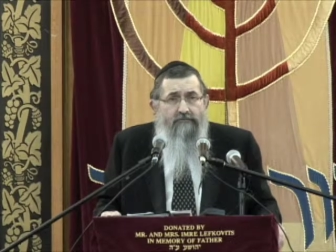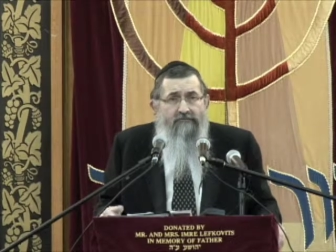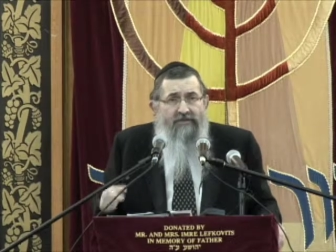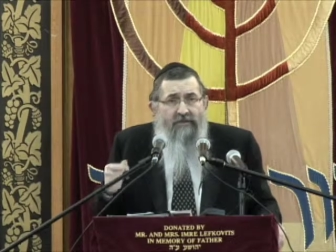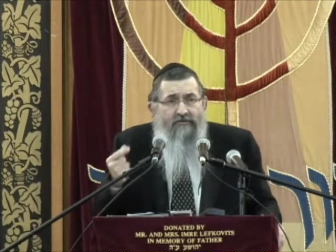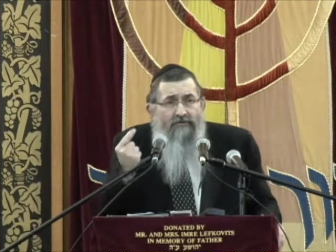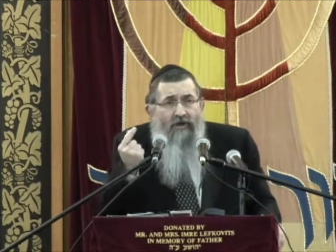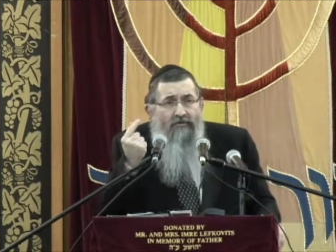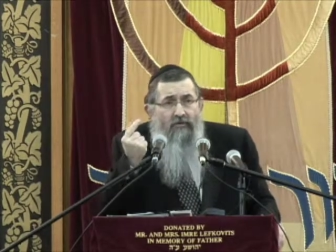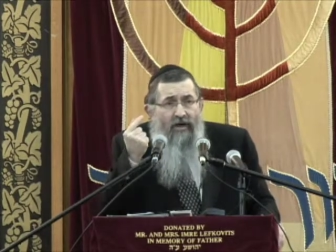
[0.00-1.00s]
But there's
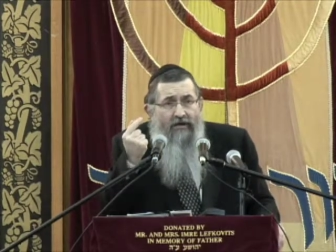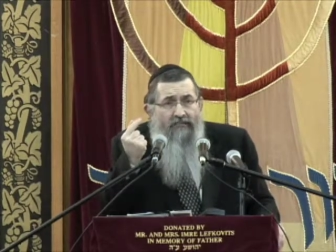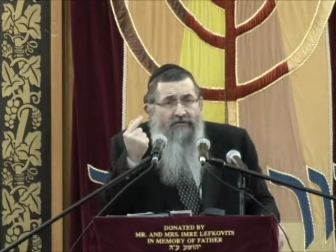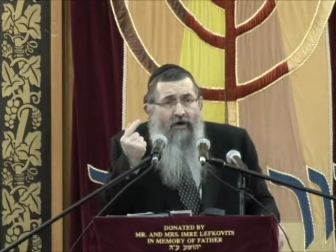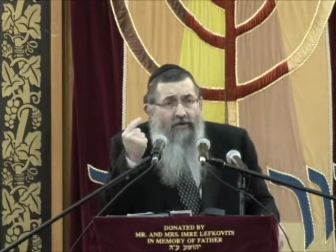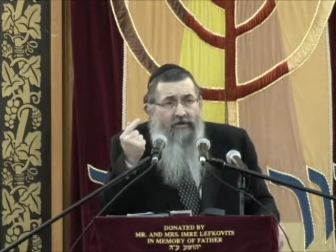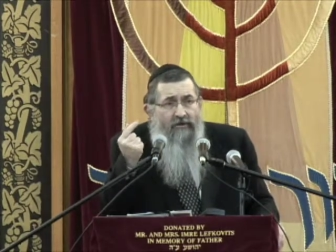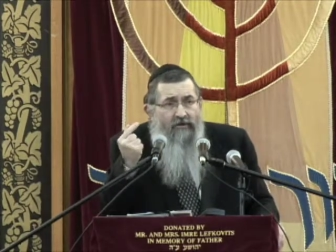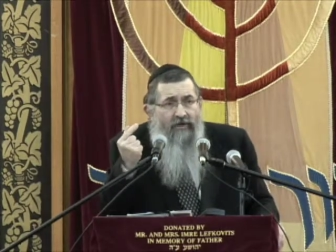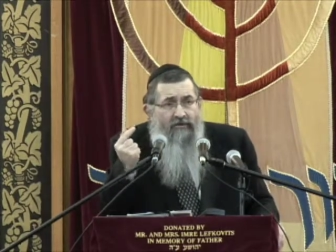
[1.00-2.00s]
another way of knowing
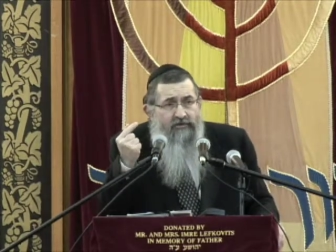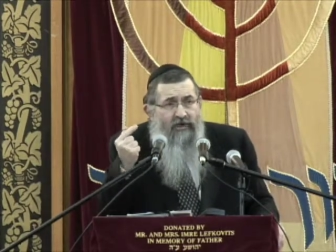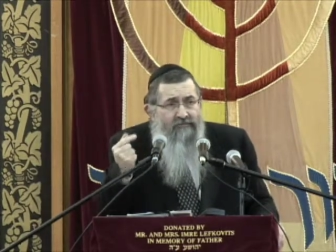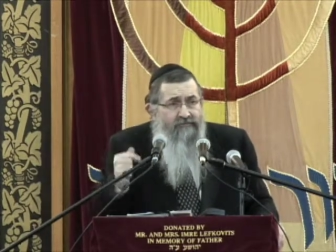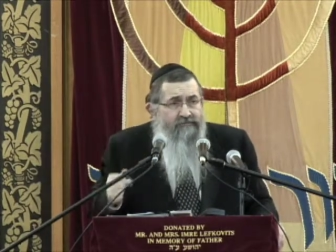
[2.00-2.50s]
Hashem,